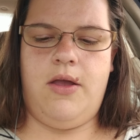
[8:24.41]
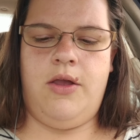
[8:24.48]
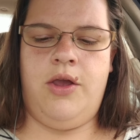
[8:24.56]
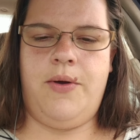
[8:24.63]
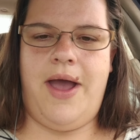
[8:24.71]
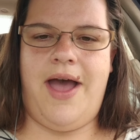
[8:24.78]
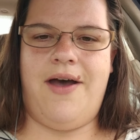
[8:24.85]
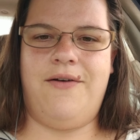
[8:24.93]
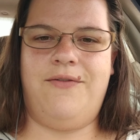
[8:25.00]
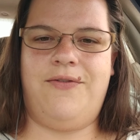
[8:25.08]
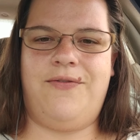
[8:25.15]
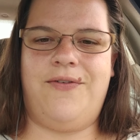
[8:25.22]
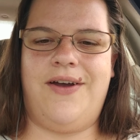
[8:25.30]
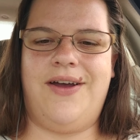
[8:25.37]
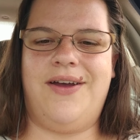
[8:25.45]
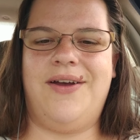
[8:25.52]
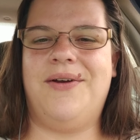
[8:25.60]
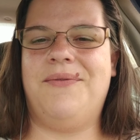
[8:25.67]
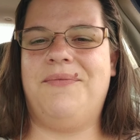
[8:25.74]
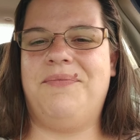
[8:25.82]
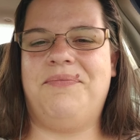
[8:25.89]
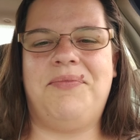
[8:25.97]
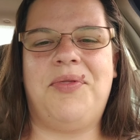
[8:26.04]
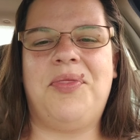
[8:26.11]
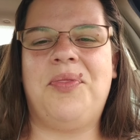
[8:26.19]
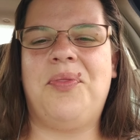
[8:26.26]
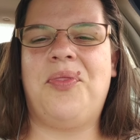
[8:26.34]
You have
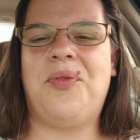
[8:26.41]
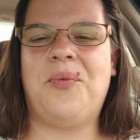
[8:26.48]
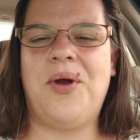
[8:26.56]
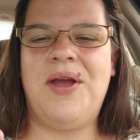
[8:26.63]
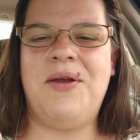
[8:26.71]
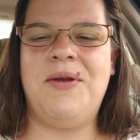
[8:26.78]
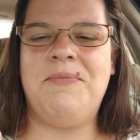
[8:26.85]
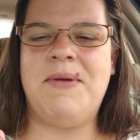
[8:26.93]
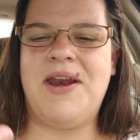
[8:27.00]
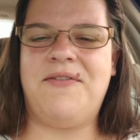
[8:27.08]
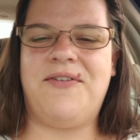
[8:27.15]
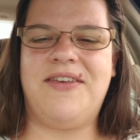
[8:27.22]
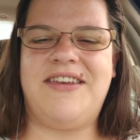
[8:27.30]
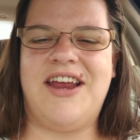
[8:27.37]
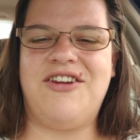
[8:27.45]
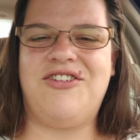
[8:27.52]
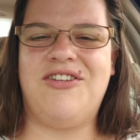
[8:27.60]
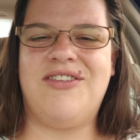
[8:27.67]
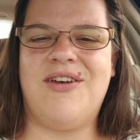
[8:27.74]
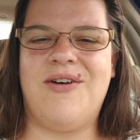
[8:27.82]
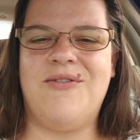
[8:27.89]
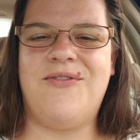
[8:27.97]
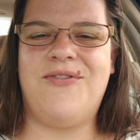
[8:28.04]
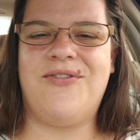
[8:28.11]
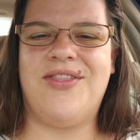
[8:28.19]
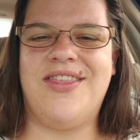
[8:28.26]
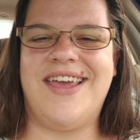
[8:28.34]
three manifestations
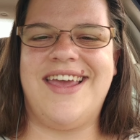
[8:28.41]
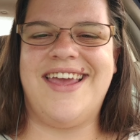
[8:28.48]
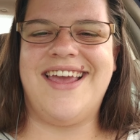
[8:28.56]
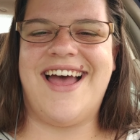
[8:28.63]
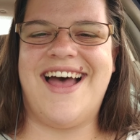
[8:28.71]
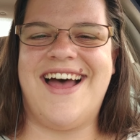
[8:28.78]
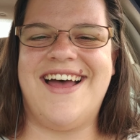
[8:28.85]
of the